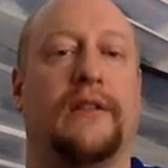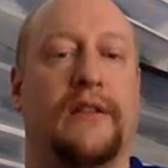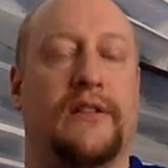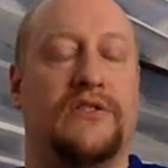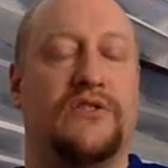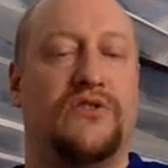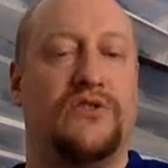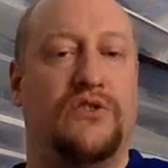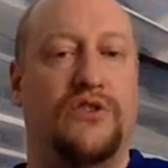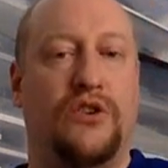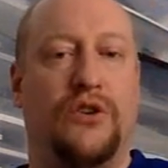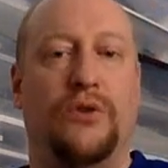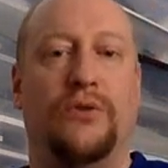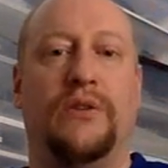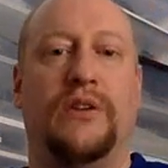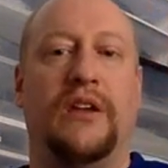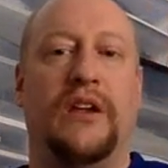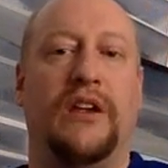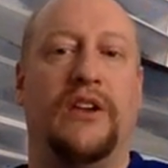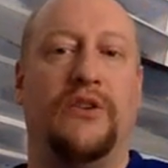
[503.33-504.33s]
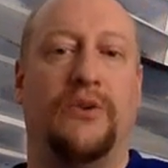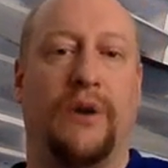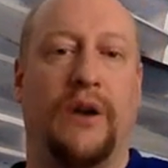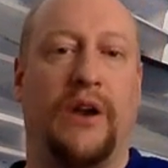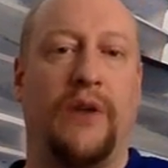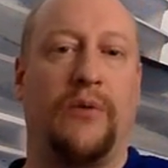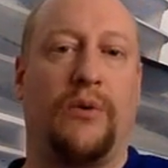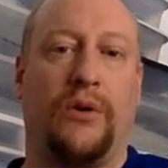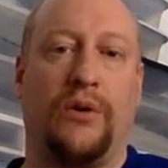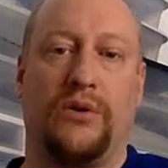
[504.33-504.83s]
It's 2
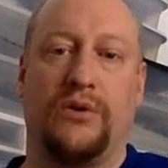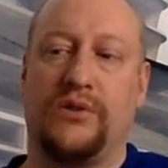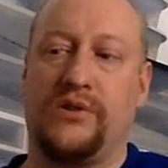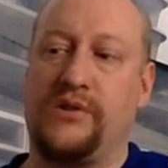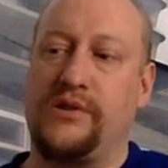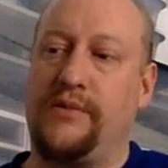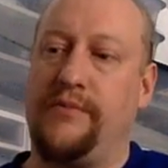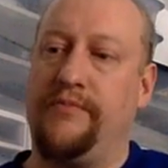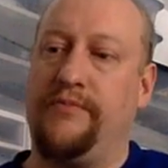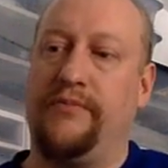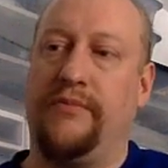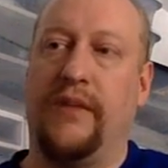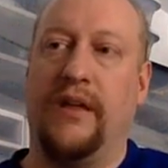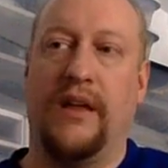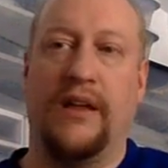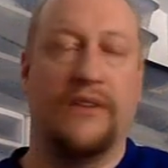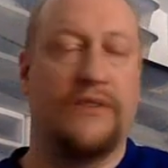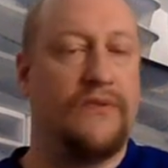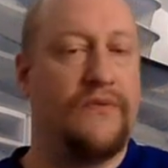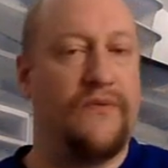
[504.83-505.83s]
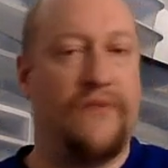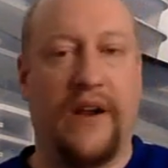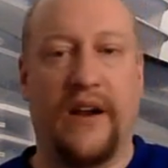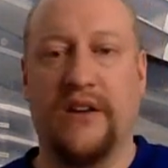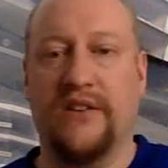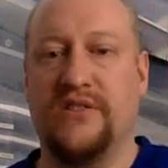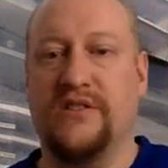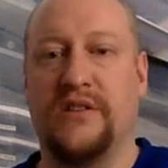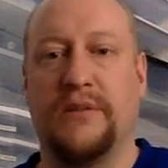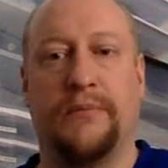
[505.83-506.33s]
D20 rolls,
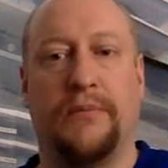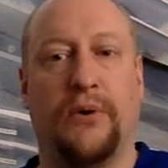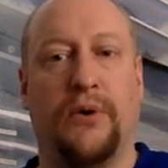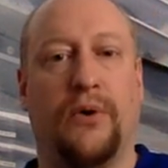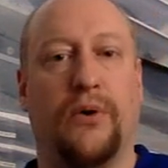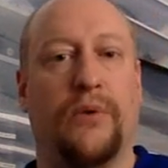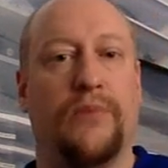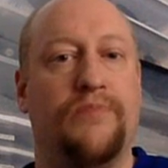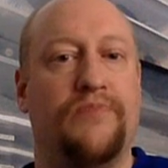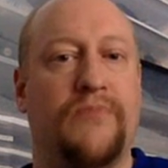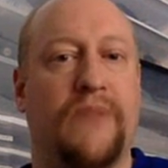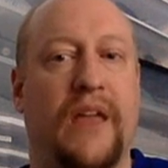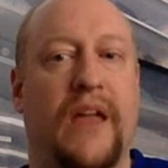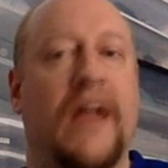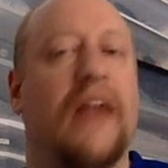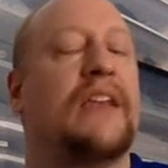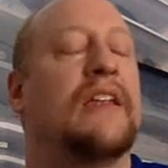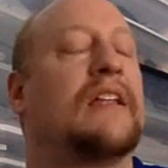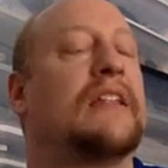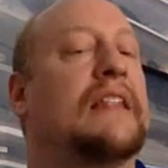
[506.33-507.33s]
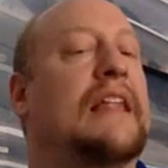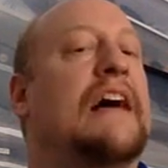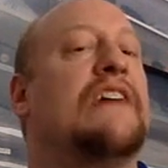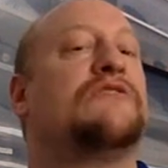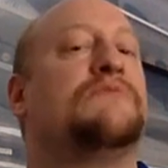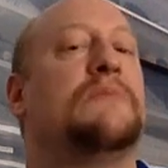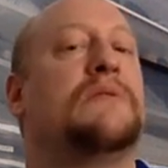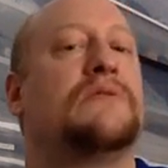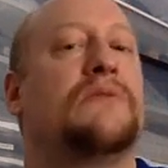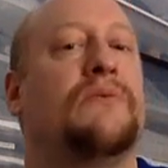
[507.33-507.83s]
very simple, and it
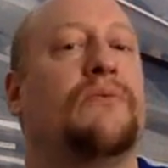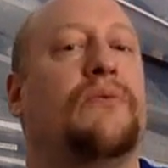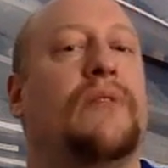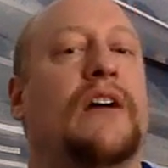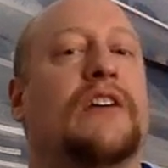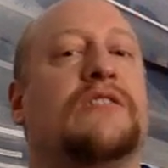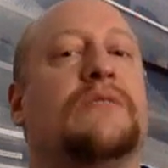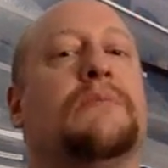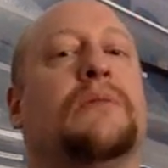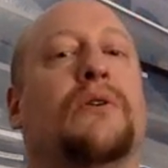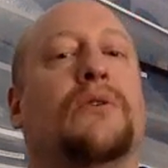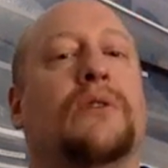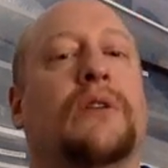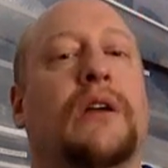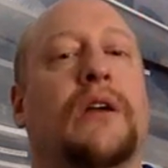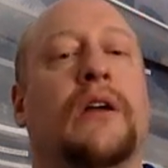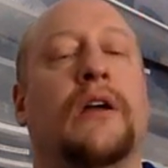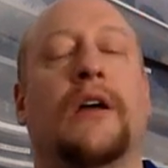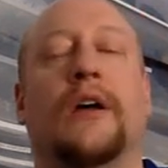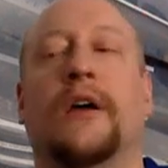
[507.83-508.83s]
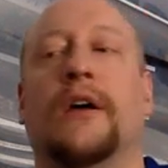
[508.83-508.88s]
allows me some flexibility.